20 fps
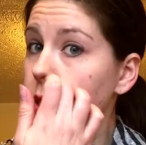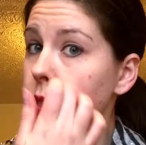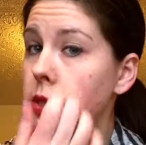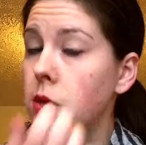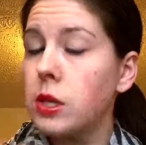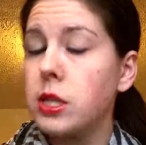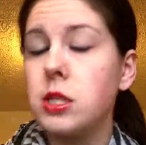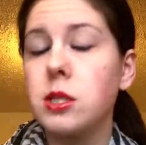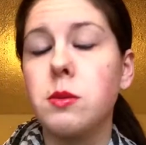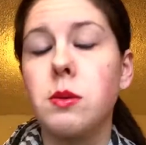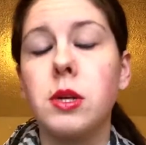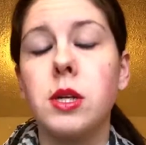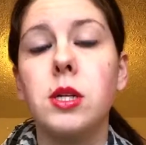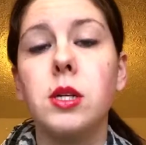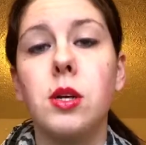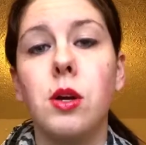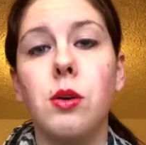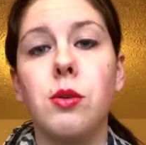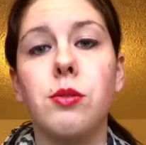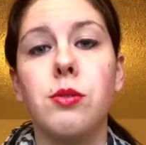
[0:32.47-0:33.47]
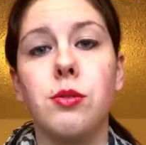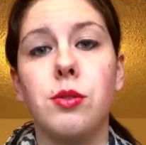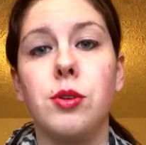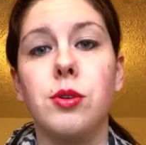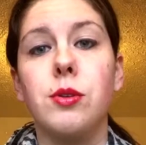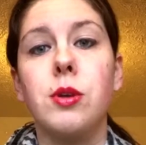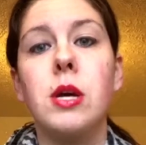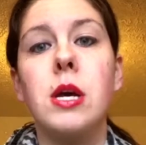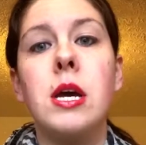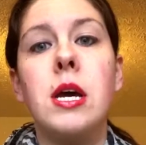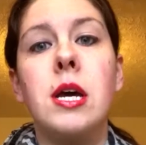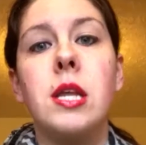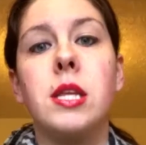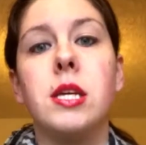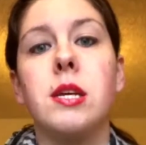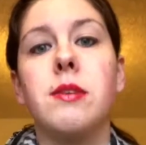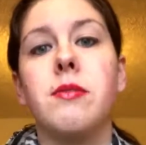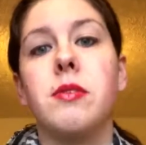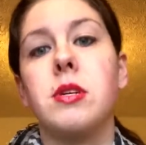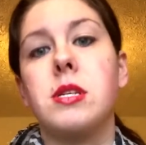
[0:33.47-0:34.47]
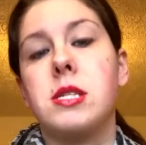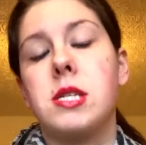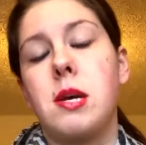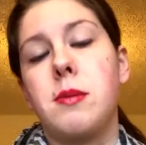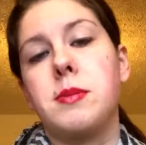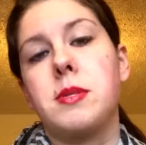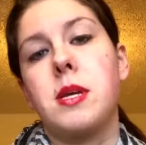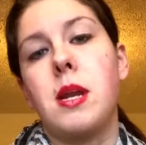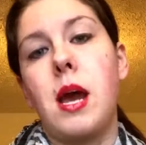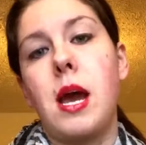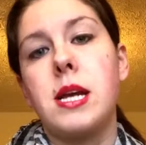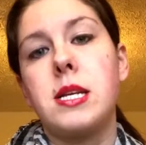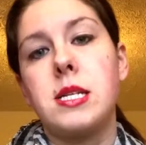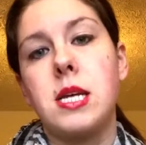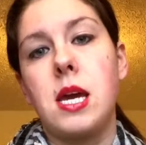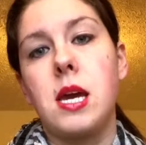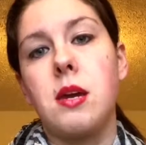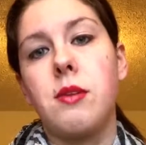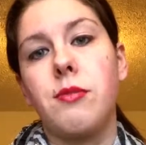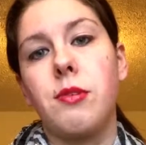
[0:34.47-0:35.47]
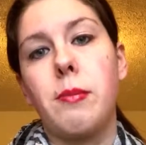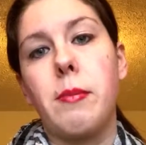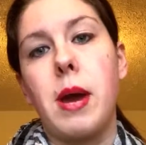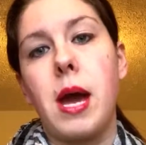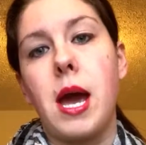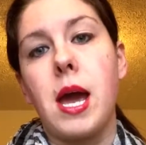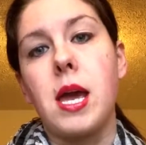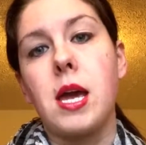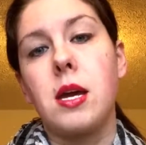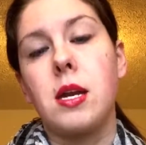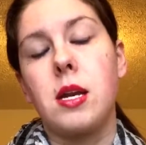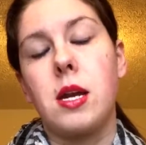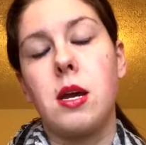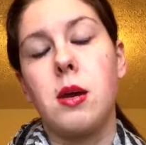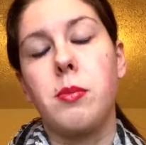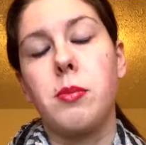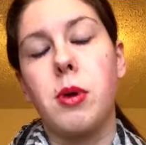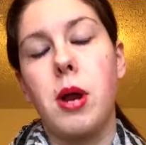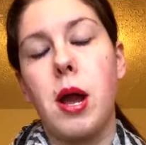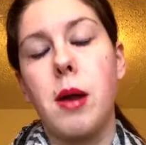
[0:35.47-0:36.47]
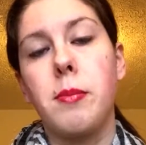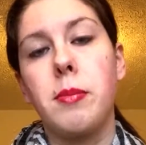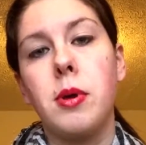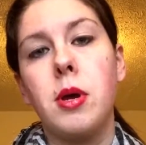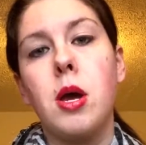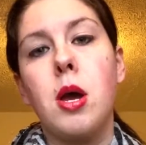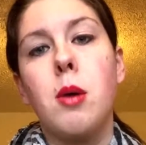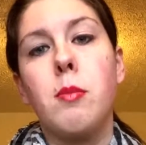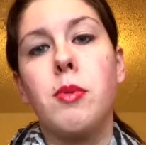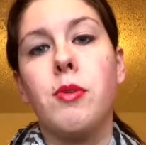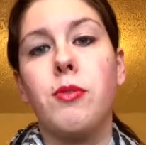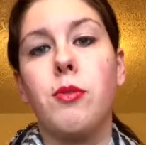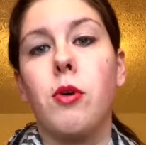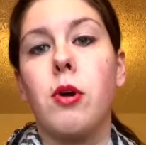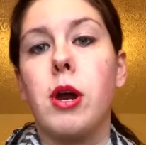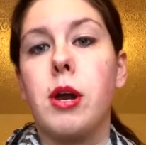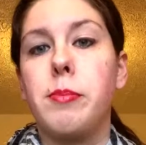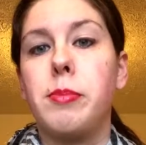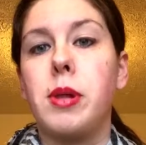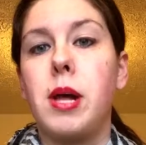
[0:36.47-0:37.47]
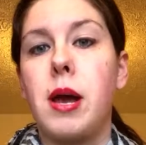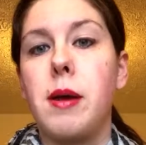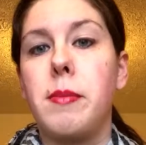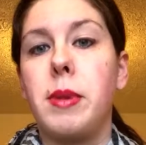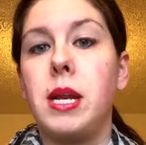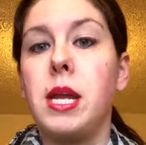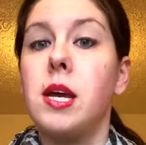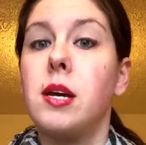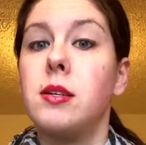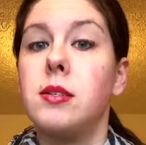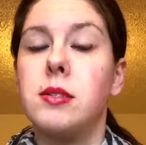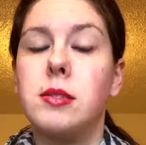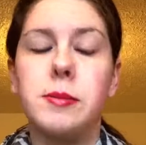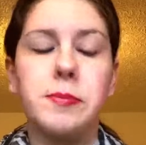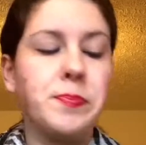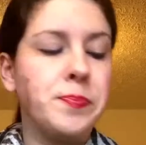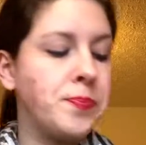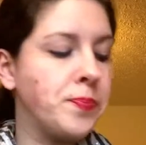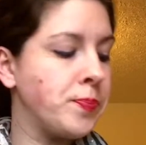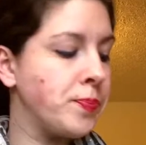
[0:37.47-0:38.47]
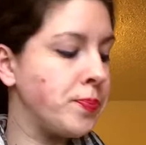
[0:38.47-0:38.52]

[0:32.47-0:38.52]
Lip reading: So I just wanted to go through the different steps that I take for my nail prep before I apply my nails.